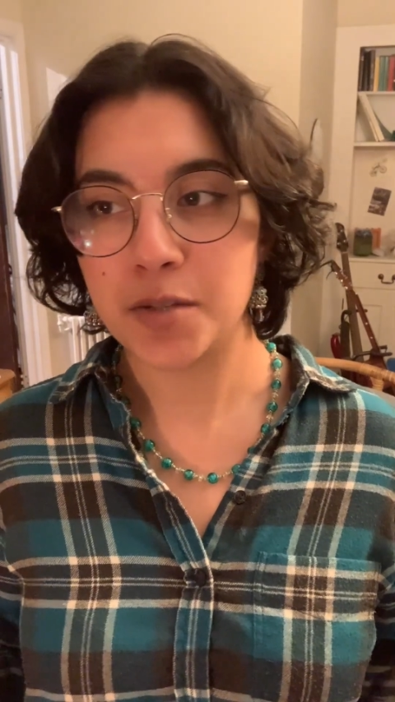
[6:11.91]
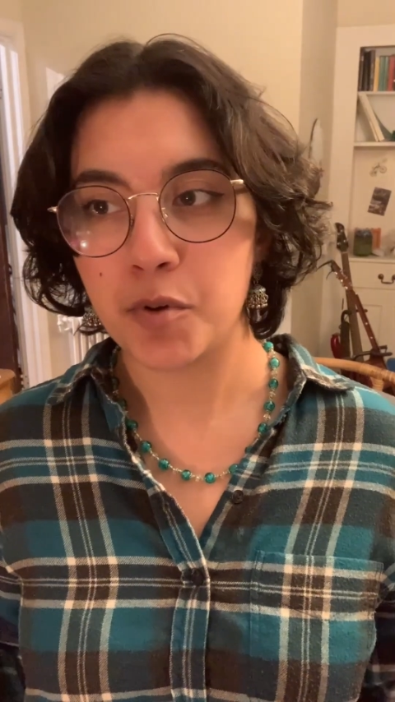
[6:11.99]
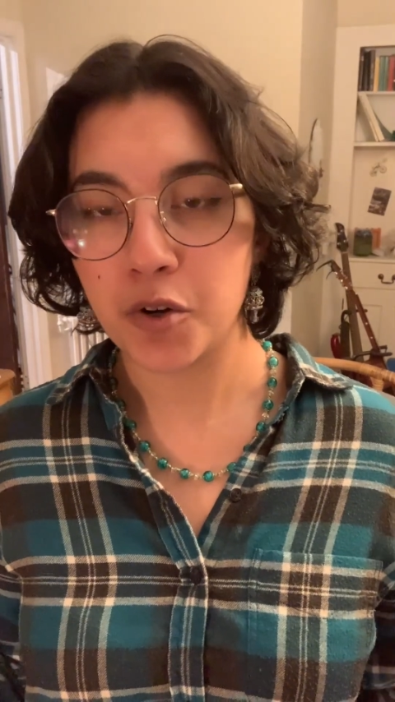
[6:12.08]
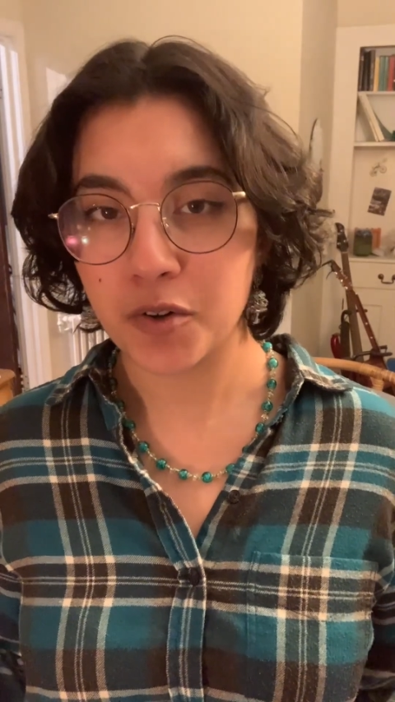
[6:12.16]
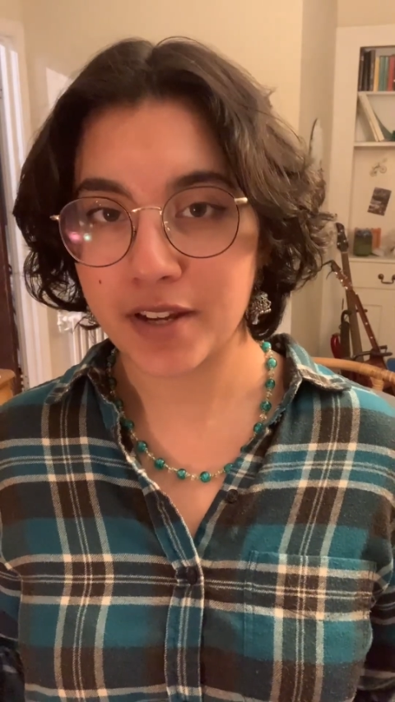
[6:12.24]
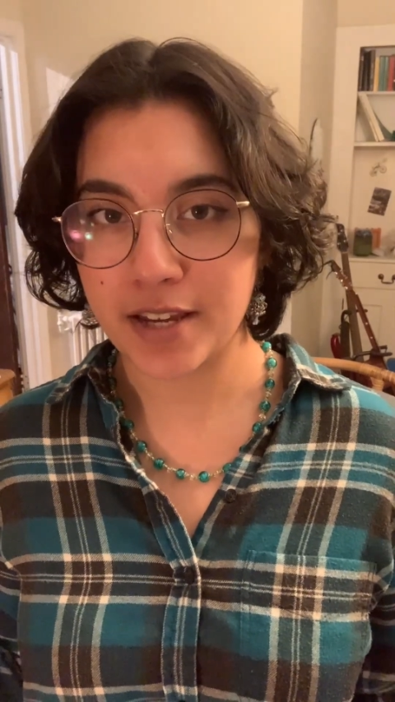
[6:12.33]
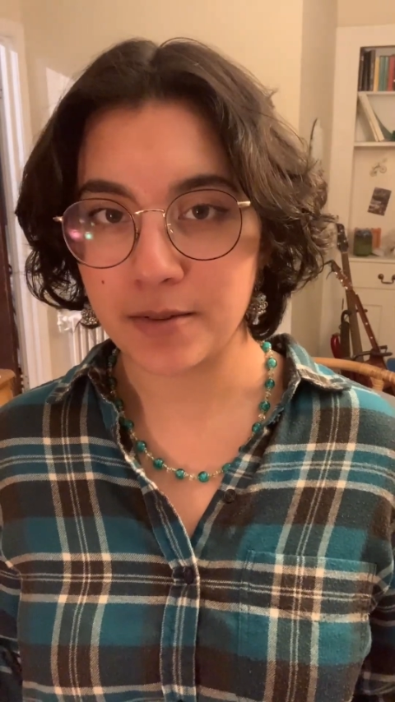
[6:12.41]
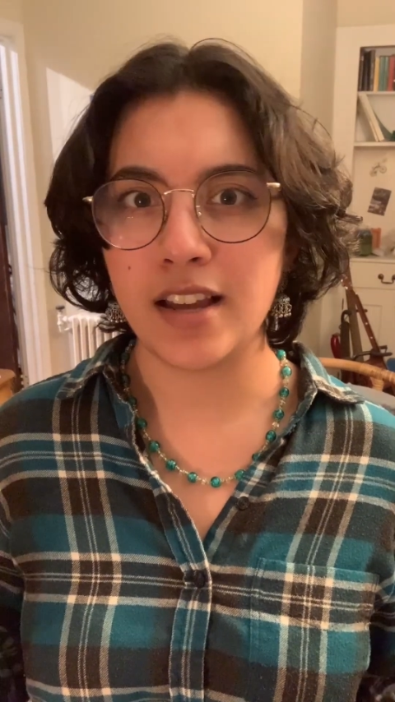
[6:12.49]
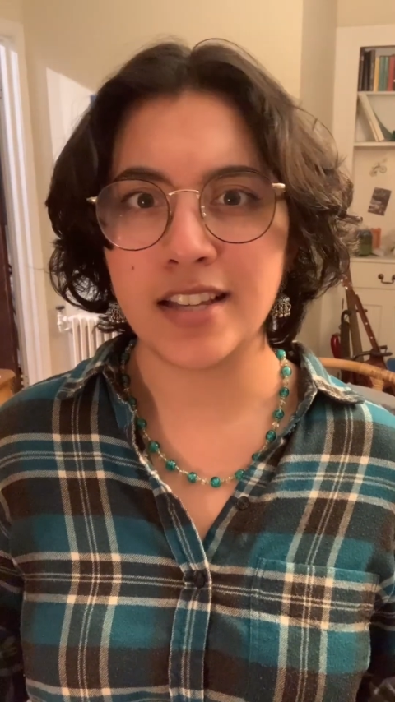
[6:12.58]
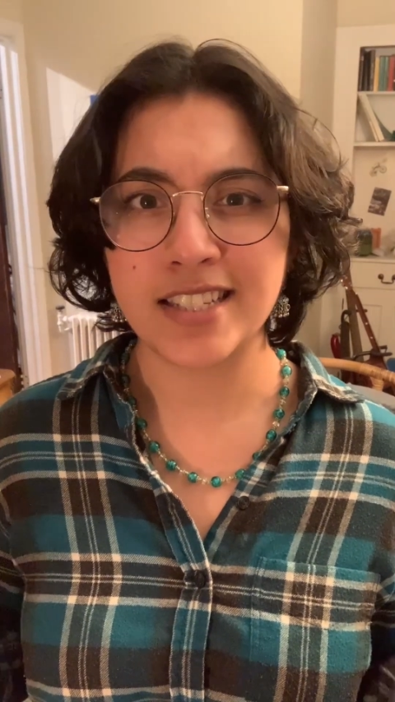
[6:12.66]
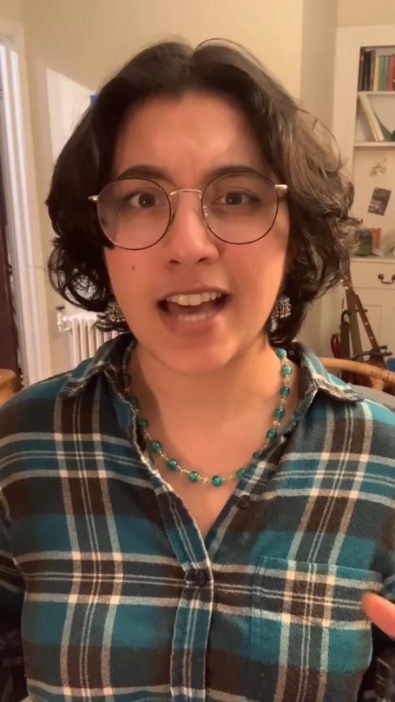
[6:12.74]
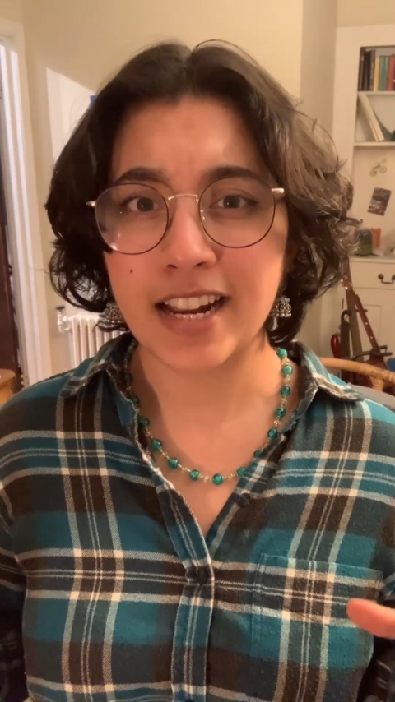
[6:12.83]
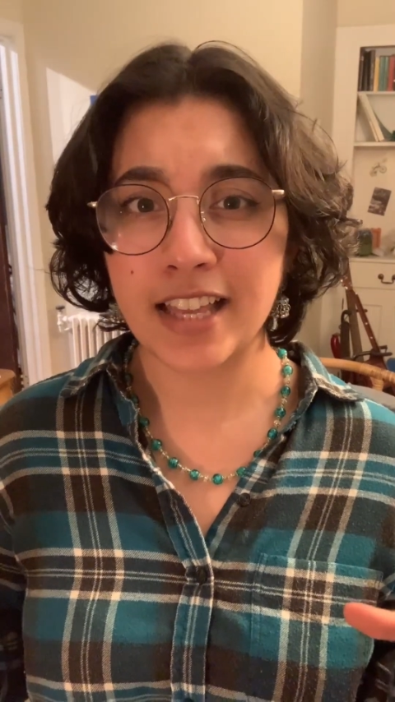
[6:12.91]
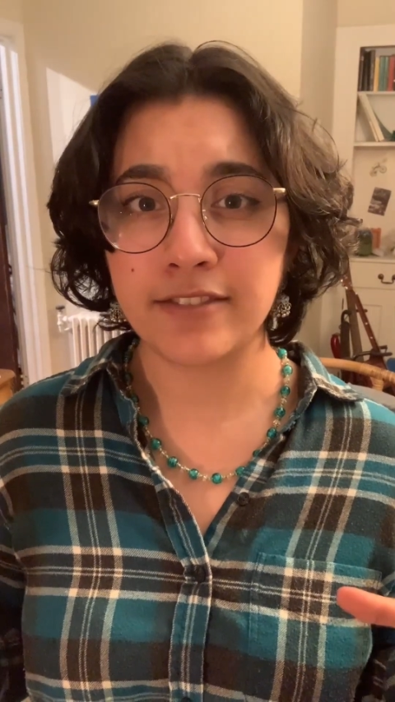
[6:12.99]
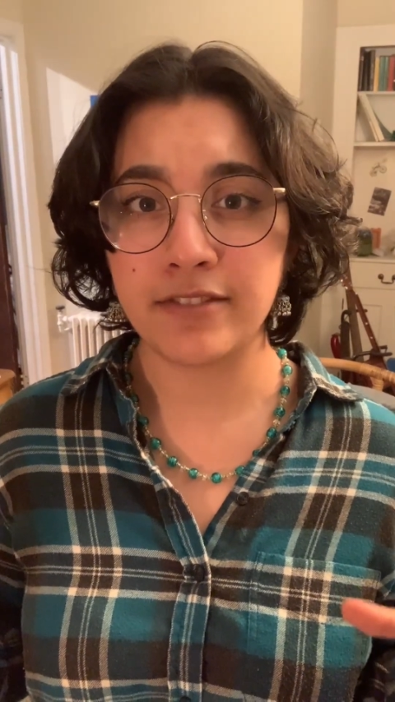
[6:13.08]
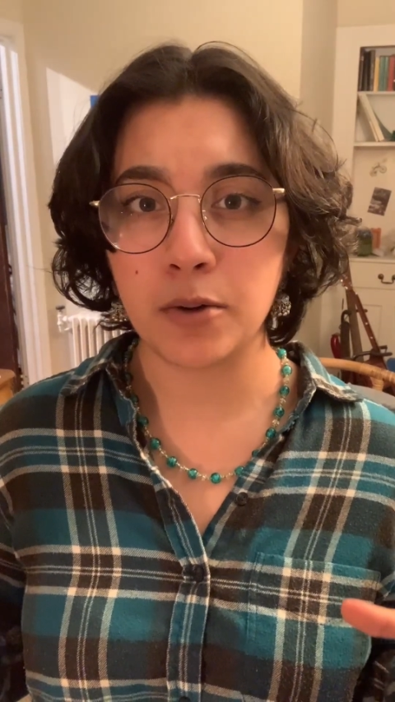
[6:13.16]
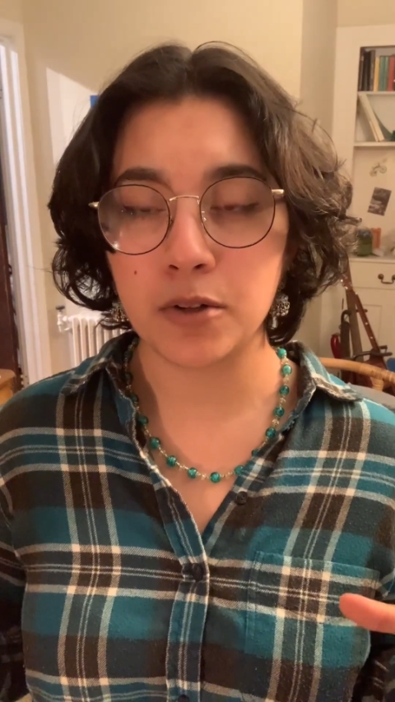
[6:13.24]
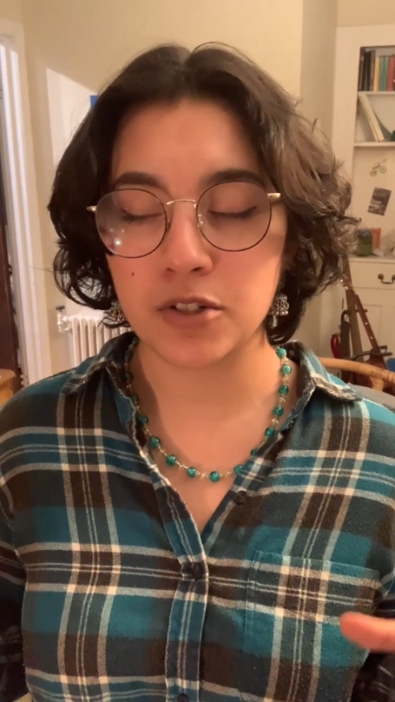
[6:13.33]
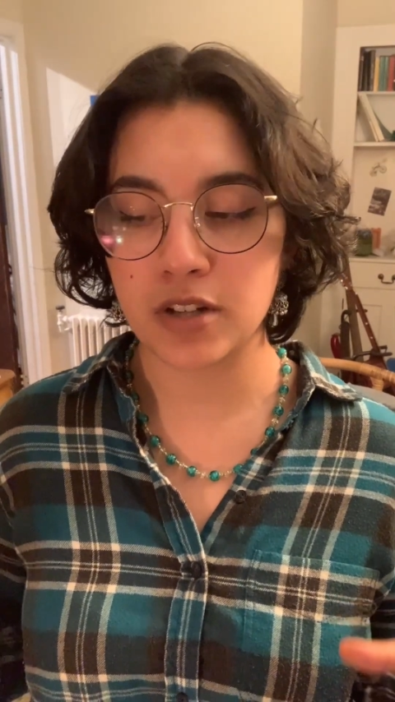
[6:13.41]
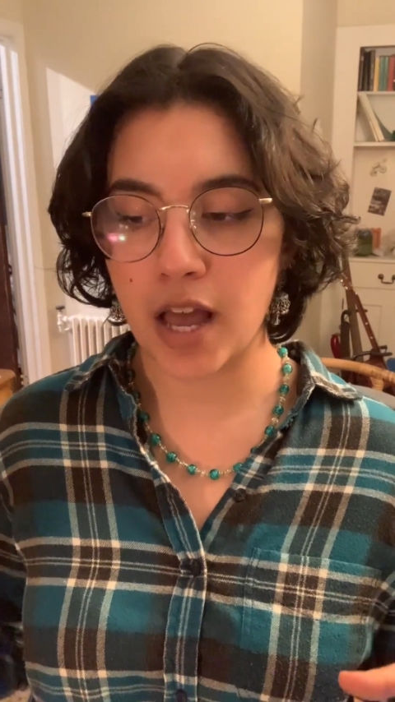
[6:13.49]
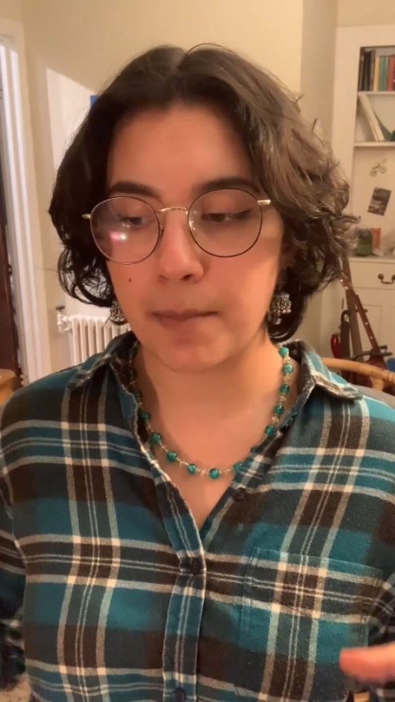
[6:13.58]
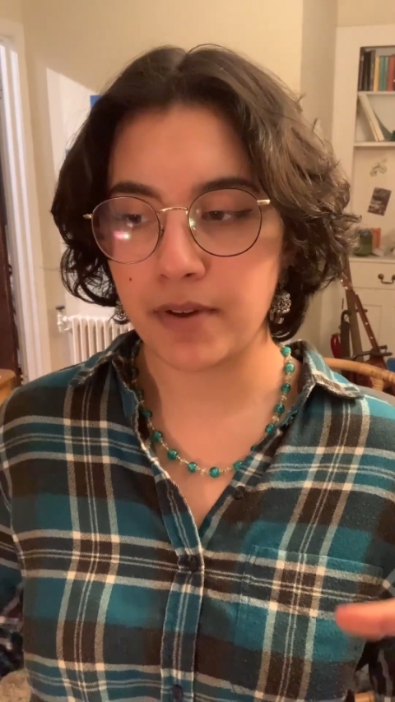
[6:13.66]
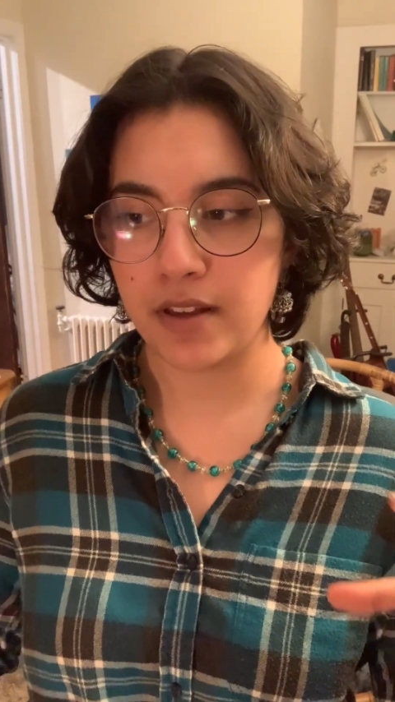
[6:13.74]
Procreate. It's kind of like Photoshop,